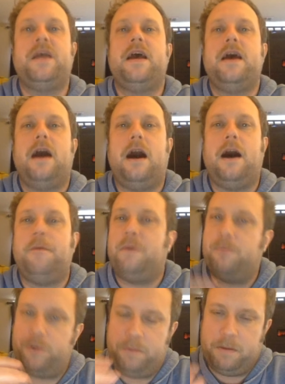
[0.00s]

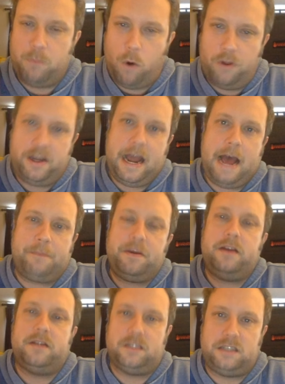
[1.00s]
Would be more than
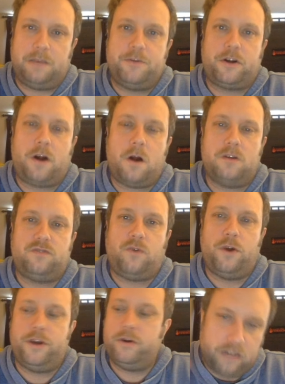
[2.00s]
happy to sub your cards
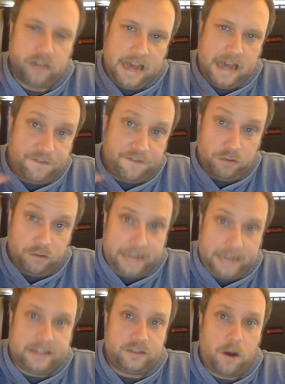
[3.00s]
for you. If you
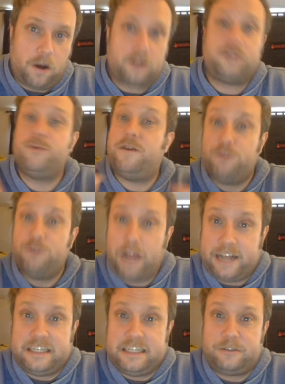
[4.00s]
like this walkthrough, if you
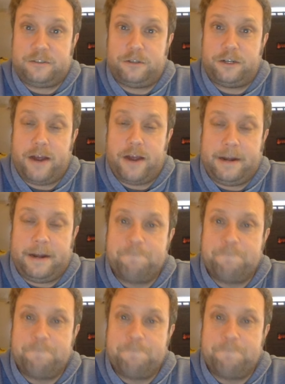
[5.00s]
like CSG grading,